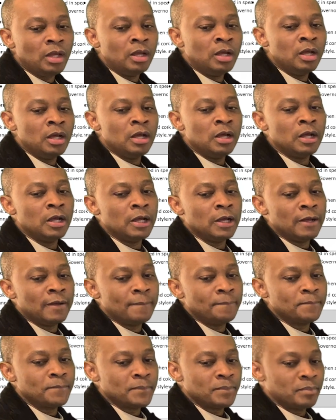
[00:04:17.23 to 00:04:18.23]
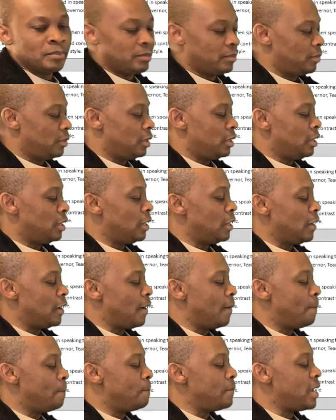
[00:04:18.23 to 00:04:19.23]
uh,
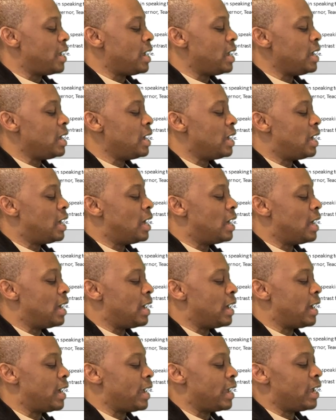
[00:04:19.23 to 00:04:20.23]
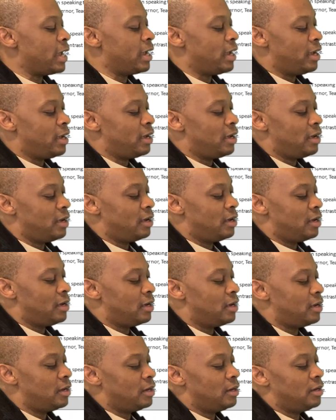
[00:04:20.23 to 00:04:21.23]
uh, may I,
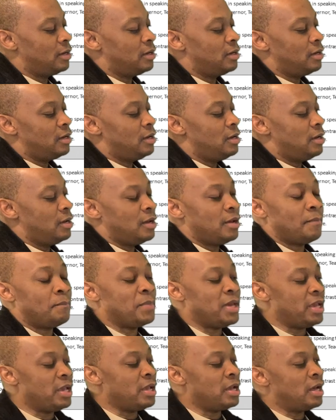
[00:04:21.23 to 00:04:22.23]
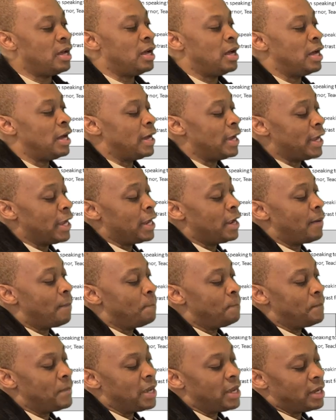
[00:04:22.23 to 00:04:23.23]
may I
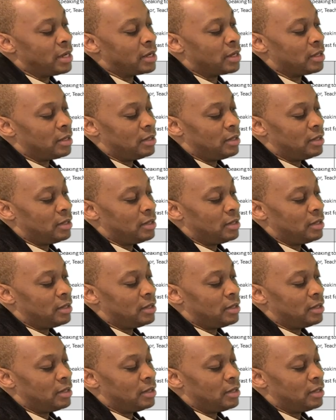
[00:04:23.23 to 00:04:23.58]
make